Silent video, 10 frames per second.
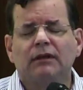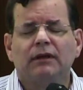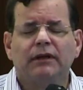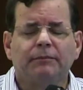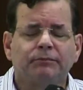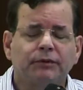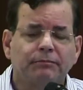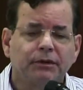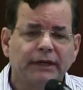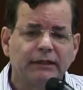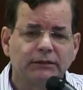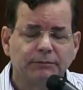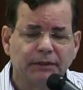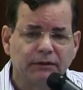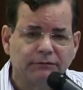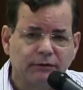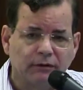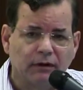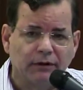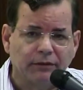hip replacement
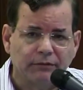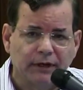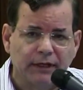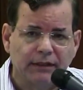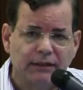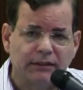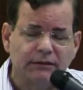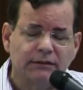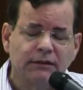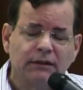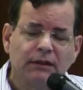for arthritis,